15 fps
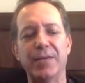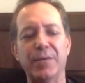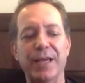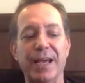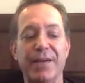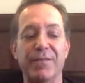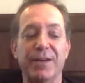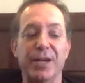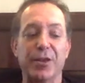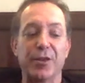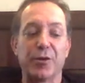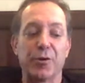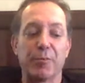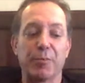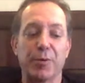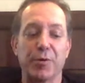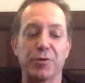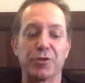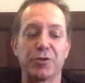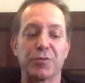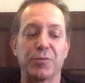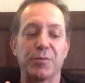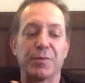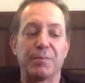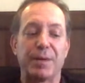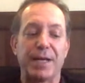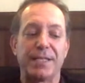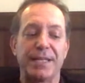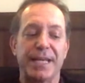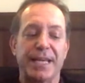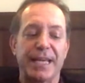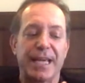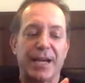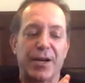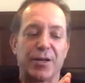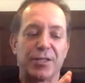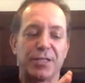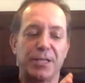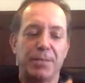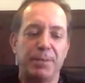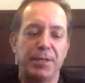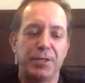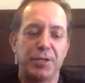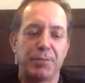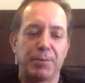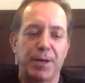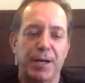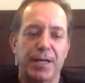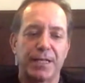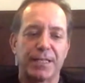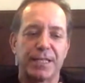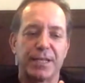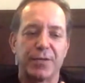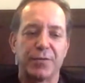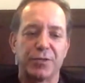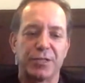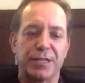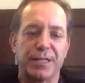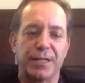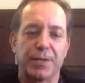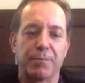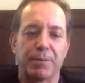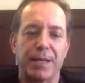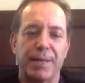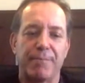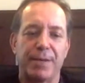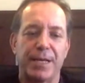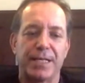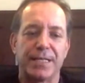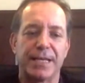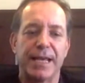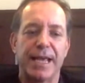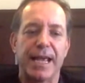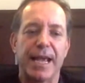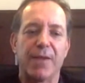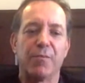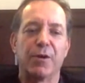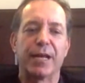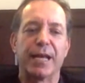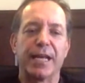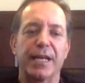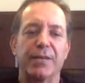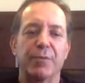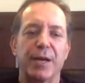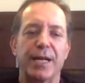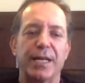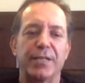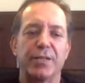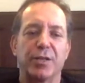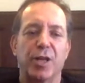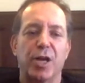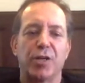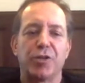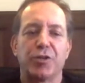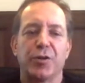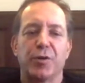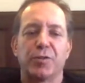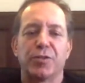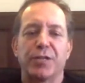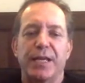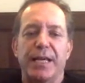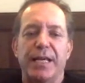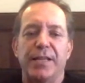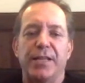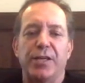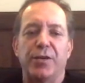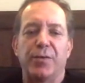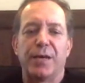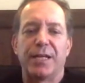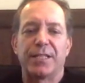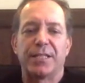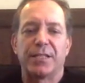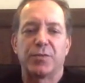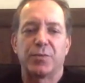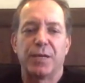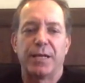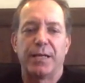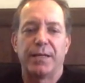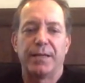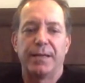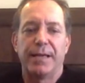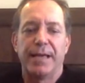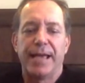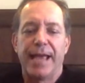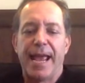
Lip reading: we have another approach by taking our CPG products that you see here, plant-based, and we're getting ready to launch those in the US as well.